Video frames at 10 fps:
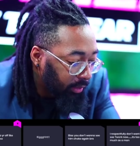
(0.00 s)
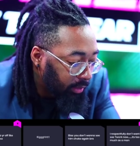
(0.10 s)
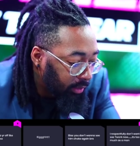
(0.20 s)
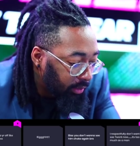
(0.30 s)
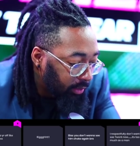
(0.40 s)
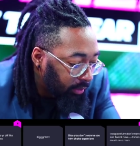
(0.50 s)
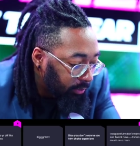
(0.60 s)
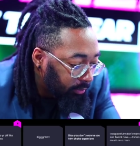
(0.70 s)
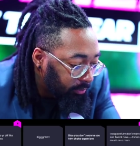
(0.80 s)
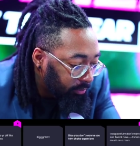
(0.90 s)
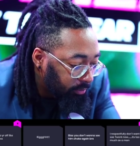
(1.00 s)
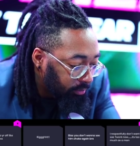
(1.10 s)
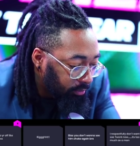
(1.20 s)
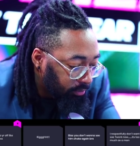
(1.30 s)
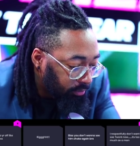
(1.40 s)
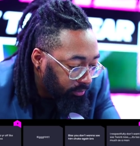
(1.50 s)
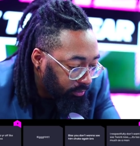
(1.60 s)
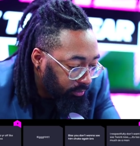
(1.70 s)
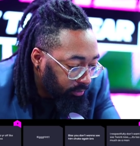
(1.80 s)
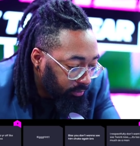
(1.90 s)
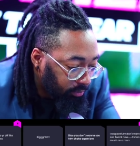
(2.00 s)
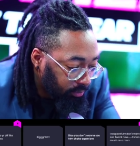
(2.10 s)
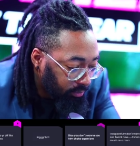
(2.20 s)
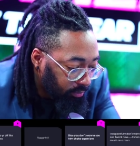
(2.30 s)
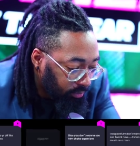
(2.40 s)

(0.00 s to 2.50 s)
Nobody speaks.